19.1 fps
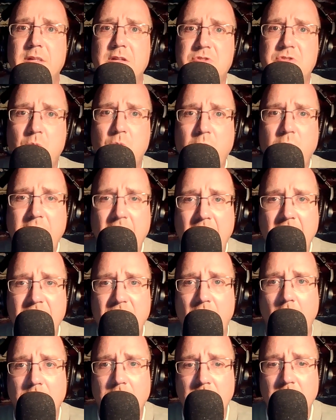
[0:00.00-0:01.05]
So we have
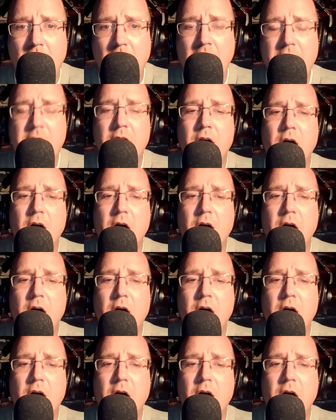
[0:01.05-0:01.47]
a lot